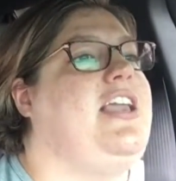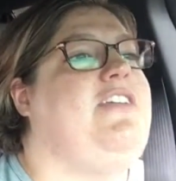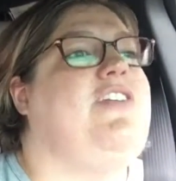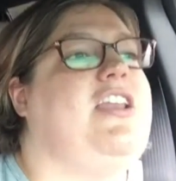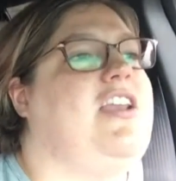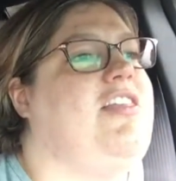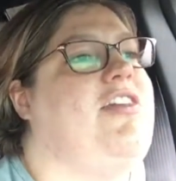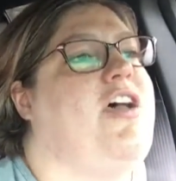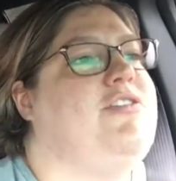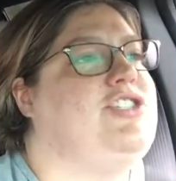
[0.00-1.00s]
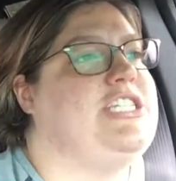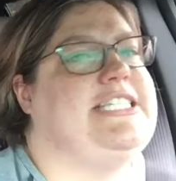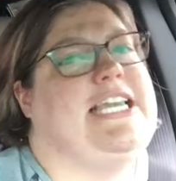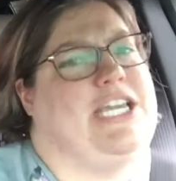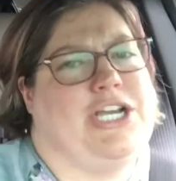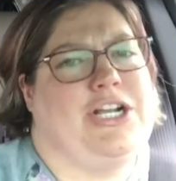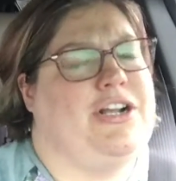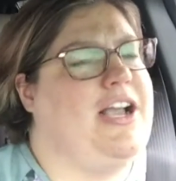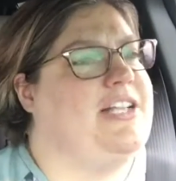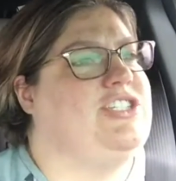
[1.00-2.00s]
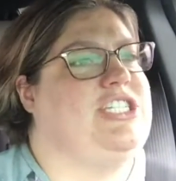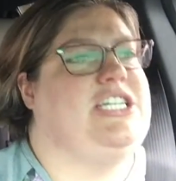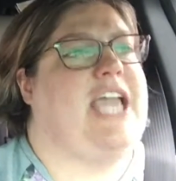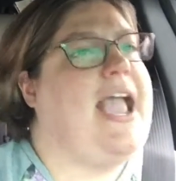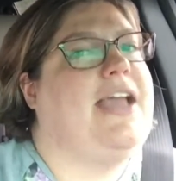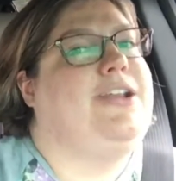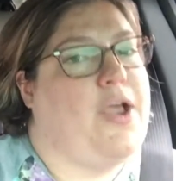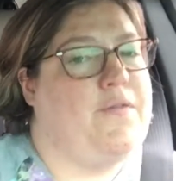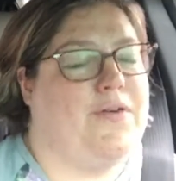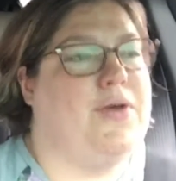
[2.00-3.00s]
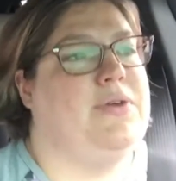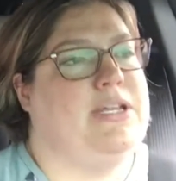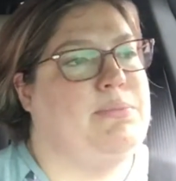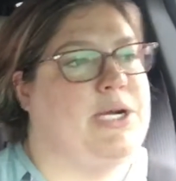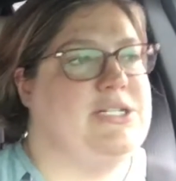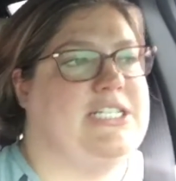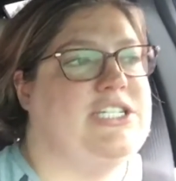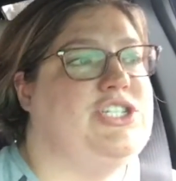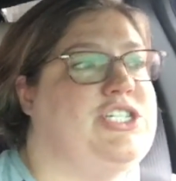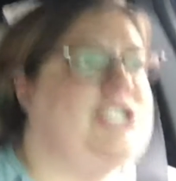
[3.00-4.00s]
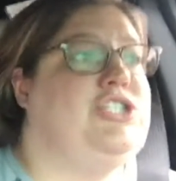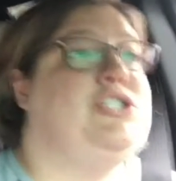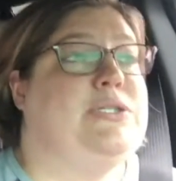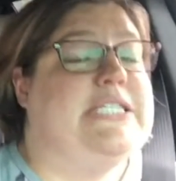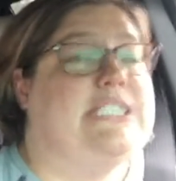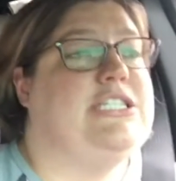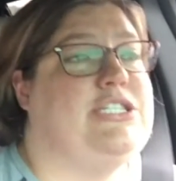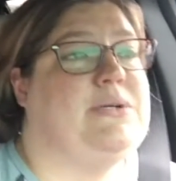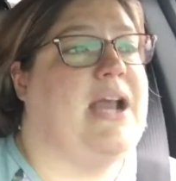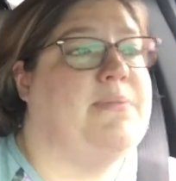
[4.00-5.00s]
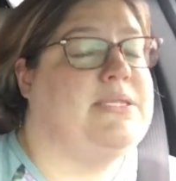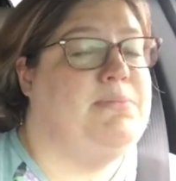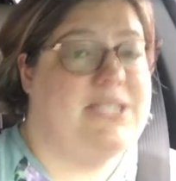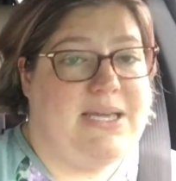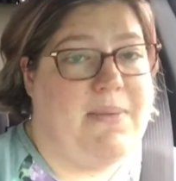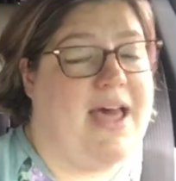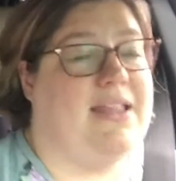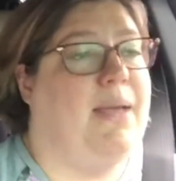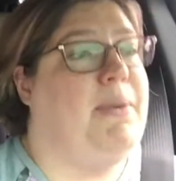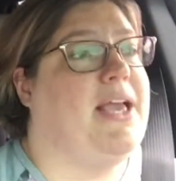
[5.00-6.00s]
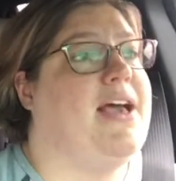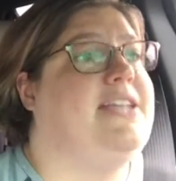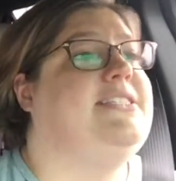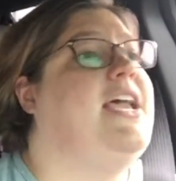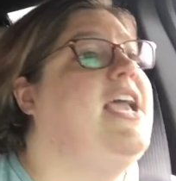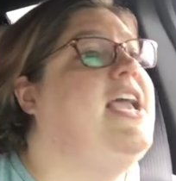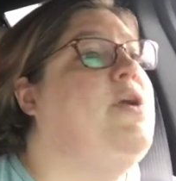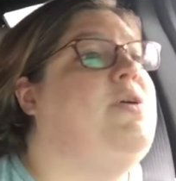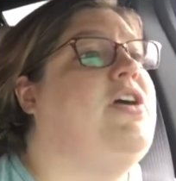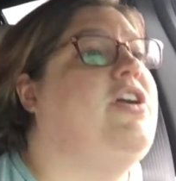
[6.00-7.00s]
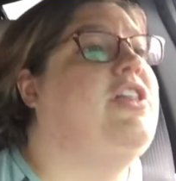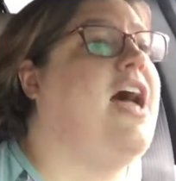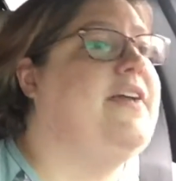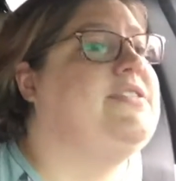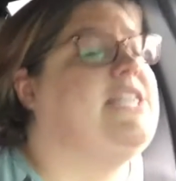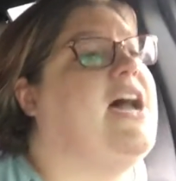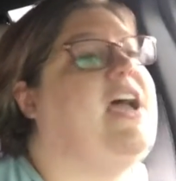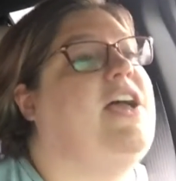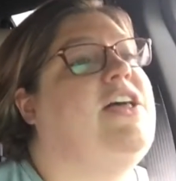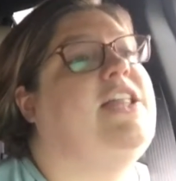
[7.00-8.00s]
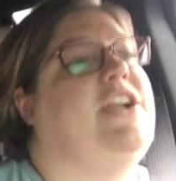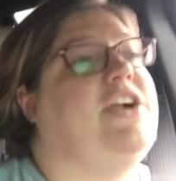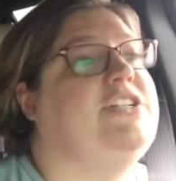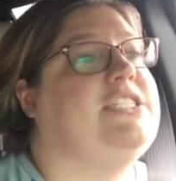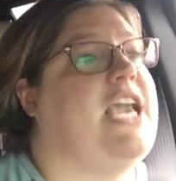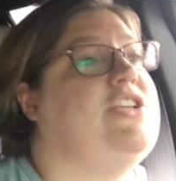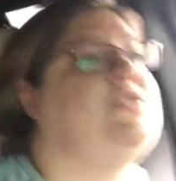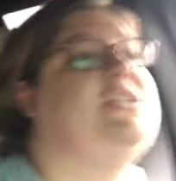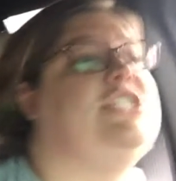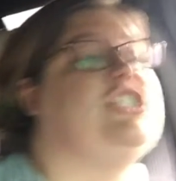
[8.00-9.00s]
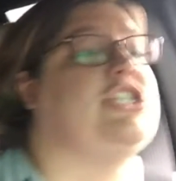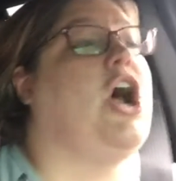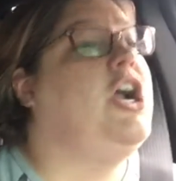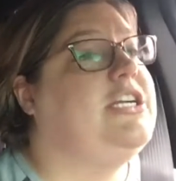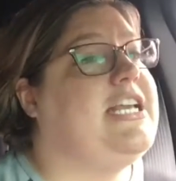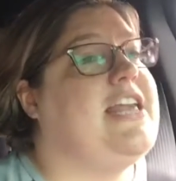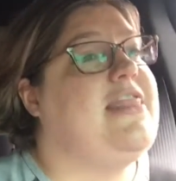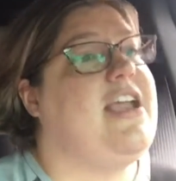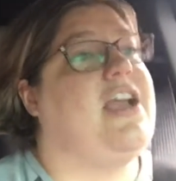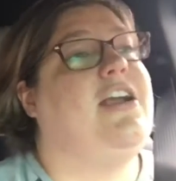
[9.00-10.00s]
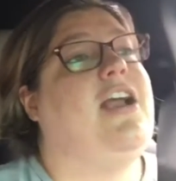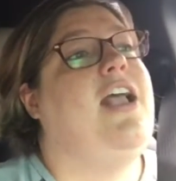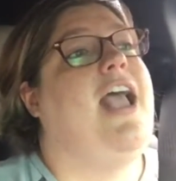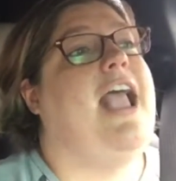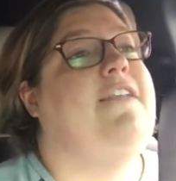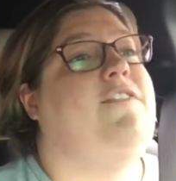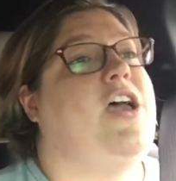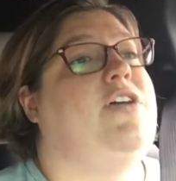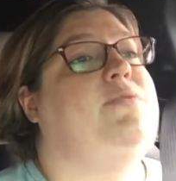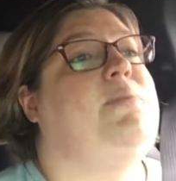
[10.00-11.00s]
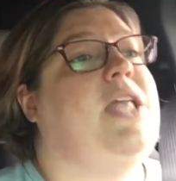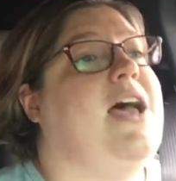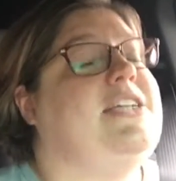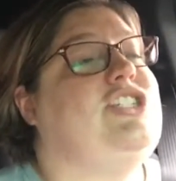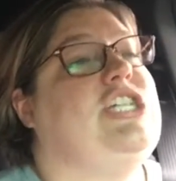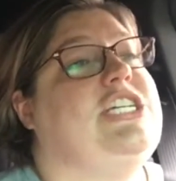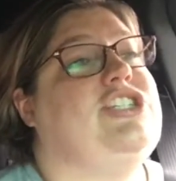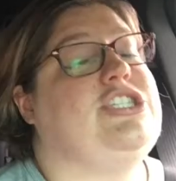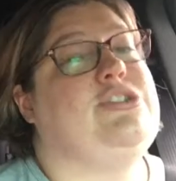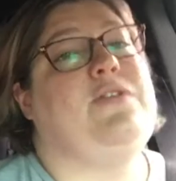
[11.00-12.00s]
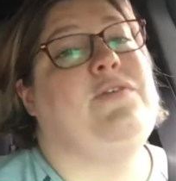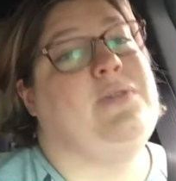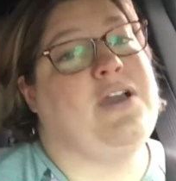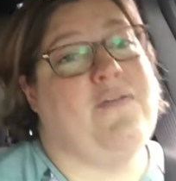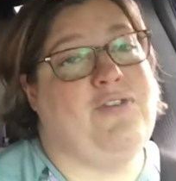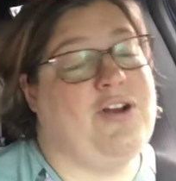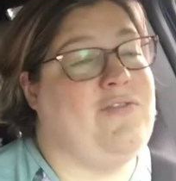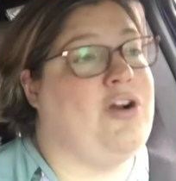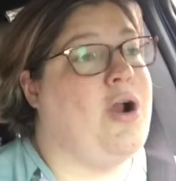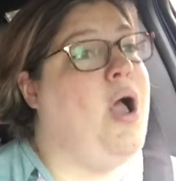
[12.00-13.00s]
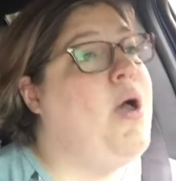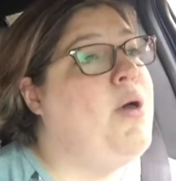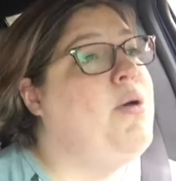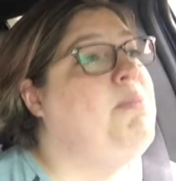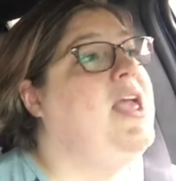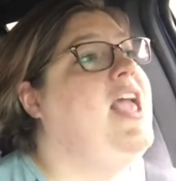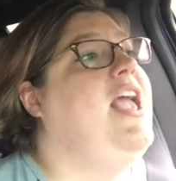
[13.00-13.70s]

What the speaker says: even though she's here and she can go vote in person, she chooses to do an absentee ballot because with her lifestyle and her schedule, it's just hard to get there and vote. Plus, she can just do it from the comfort of her home.